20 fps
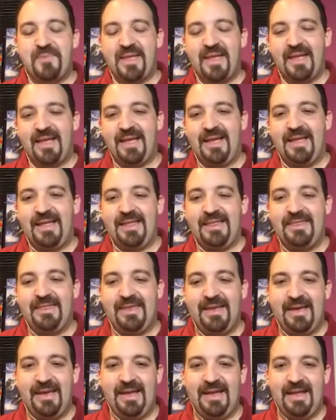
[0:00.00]
of
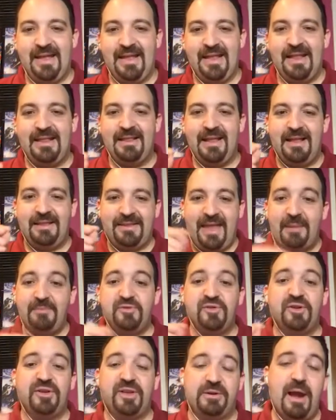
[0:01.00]
time to
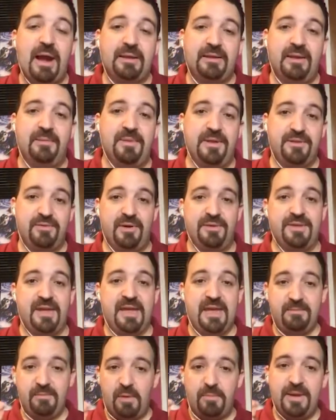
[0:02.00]
interactive is the
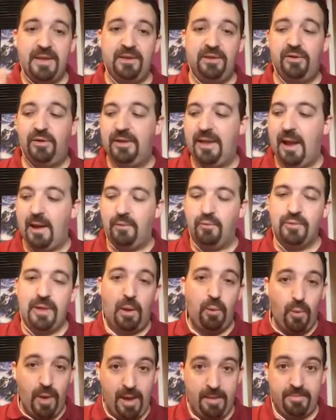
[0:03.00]
time in which a
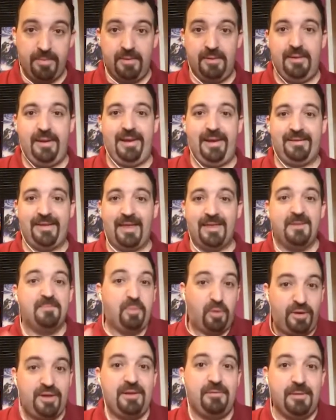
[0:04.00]
website is
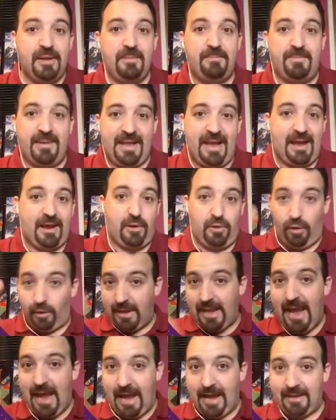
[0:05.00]
available to be scrolled,
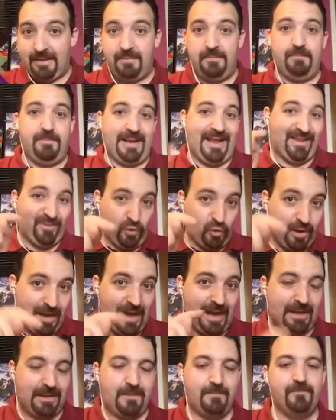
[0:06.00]
to be tapped.
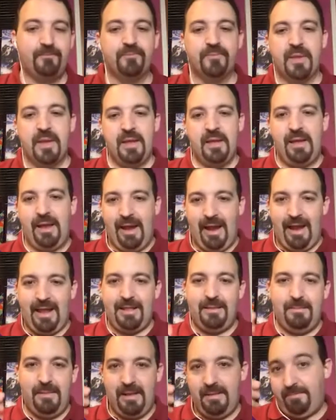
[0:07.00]
The
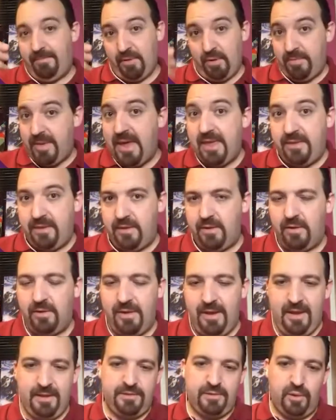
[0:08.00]
average is
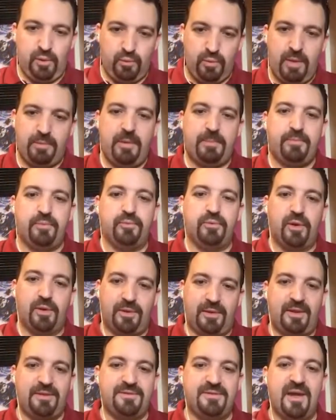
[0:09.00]
9.3
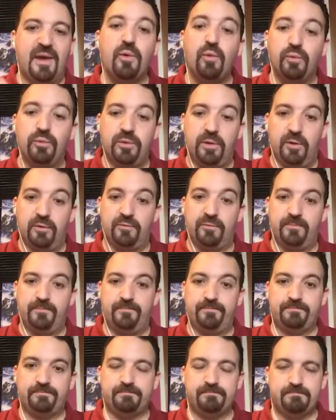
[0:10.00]
seconds
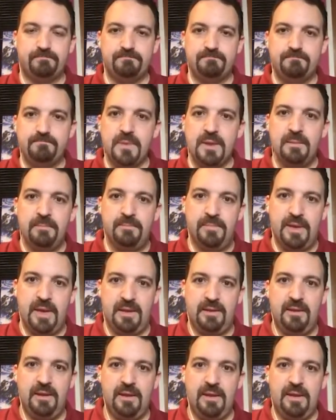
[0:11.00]
in the
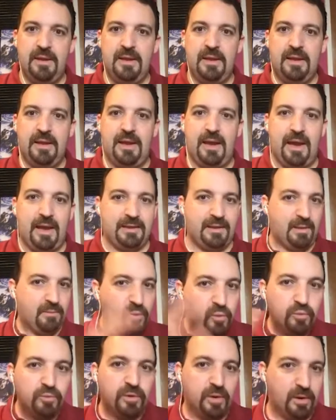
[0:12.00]
world
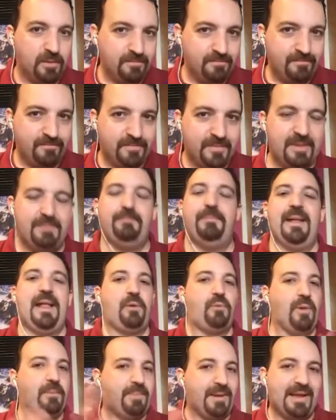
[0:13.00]
for
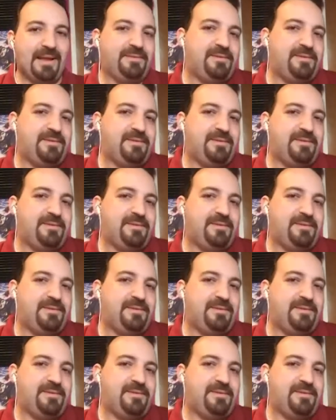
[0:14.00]
websites.